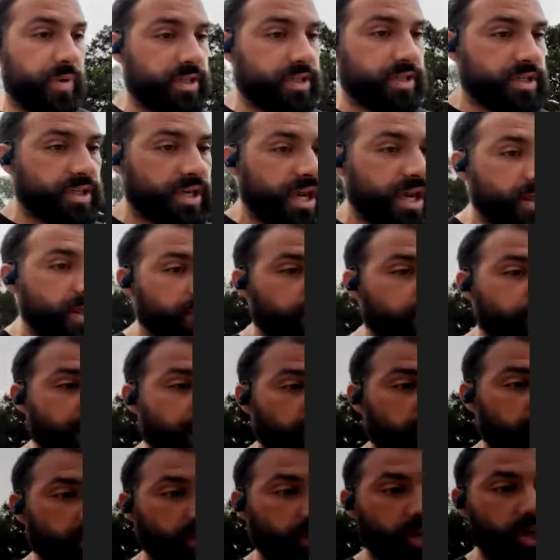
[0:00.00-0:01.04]
the better you can
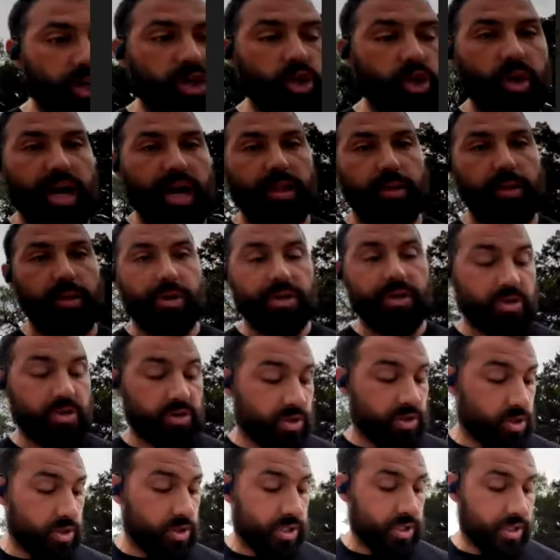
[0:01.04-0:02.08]
contract the muscles that you
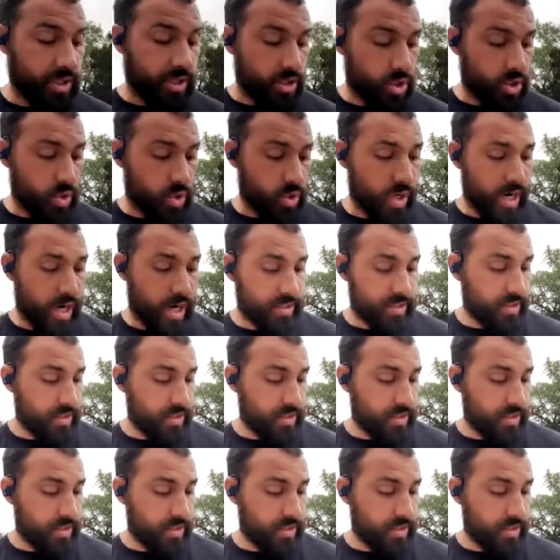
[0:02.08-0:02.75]
need to contract.